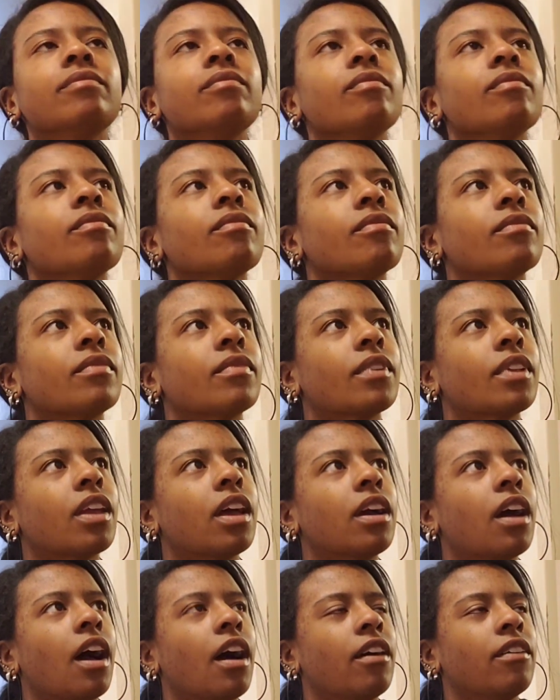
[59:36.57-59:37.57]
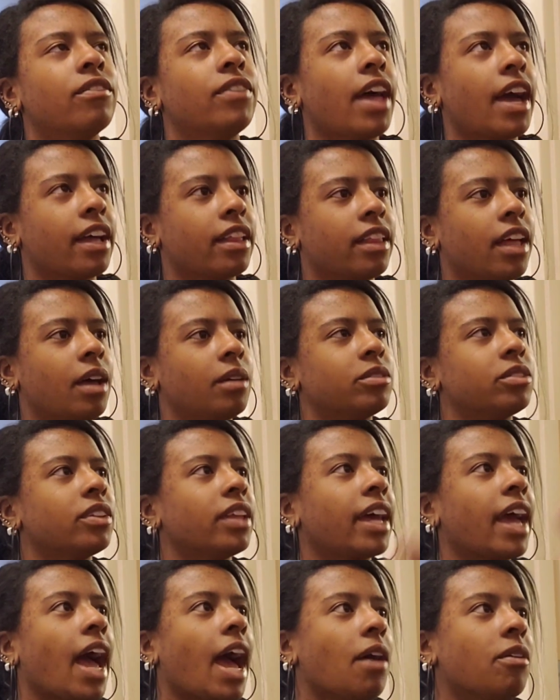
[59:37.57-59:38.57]
Of that club. So like I was like
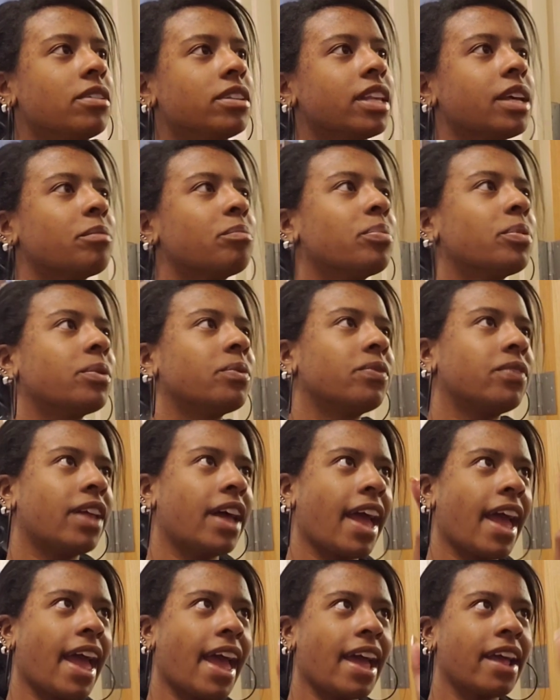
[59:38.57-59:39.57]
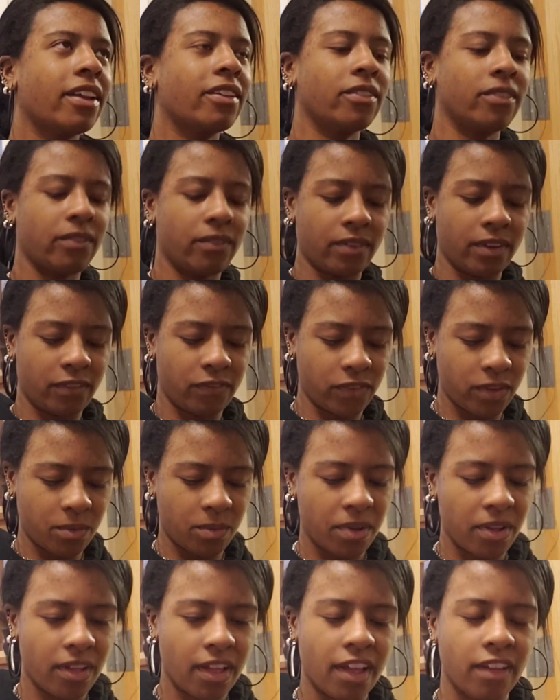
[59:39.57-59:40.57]
the head, if you will, of like
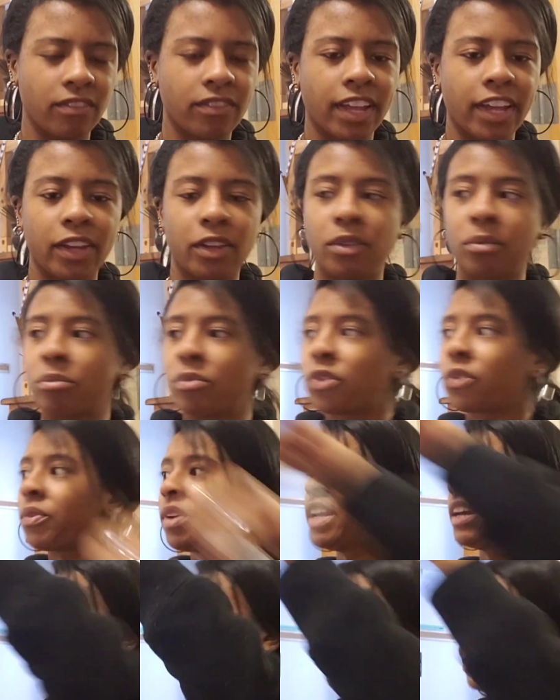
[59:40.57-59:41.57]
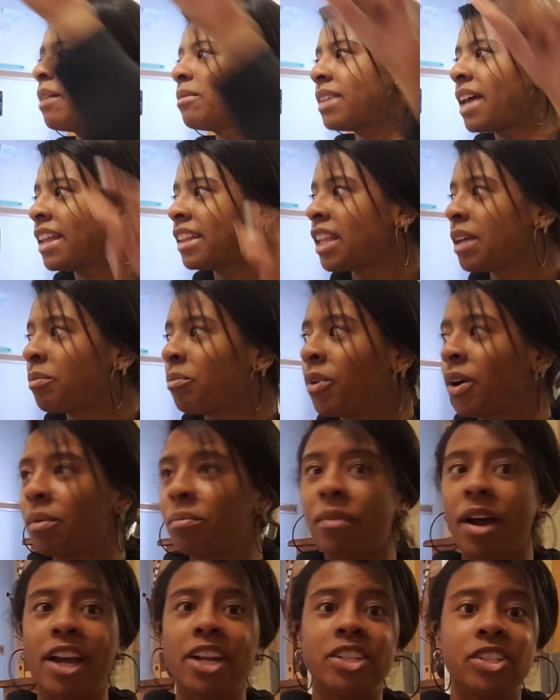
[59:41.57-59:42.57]
three clubs at that point. Mind you,
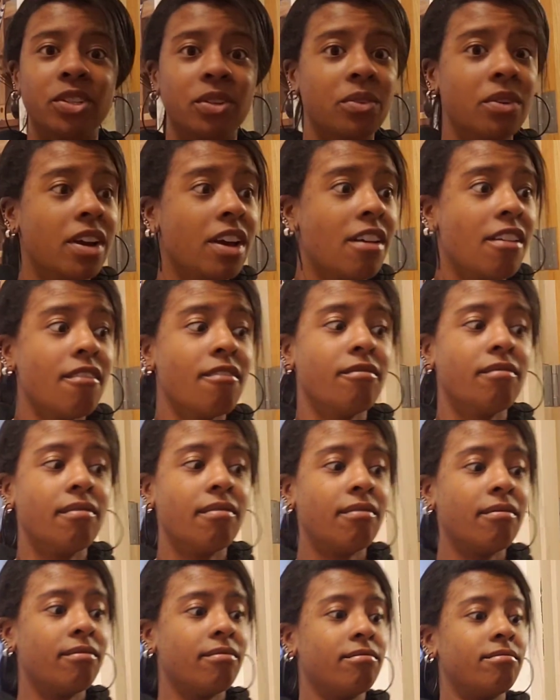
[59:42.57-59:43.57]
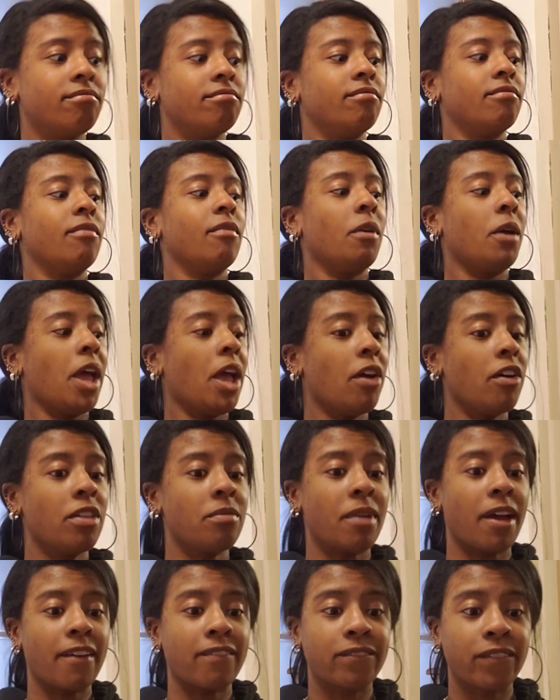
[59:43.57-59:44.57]
it was my first
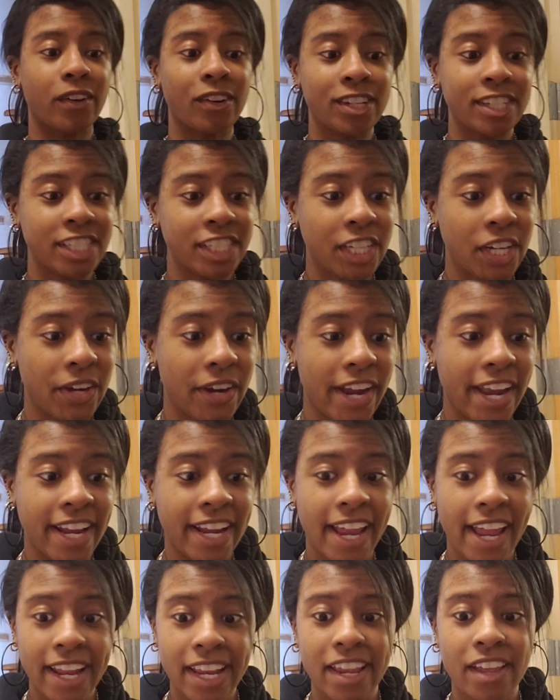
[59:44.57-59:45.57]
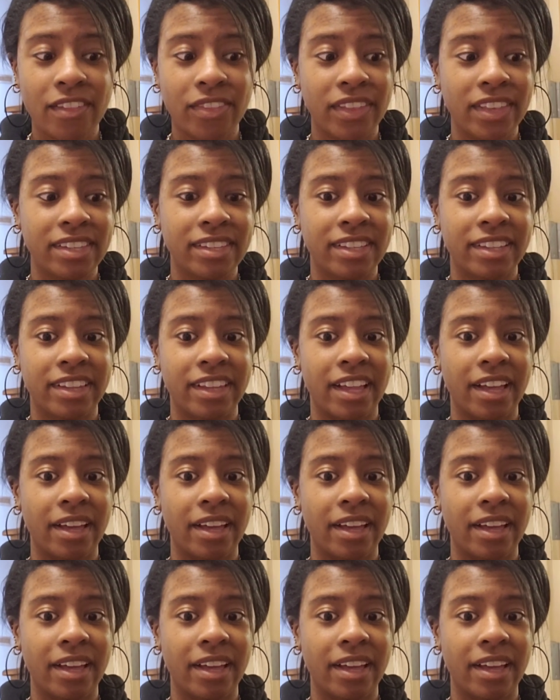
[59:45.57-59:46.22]
year in any of these clubs,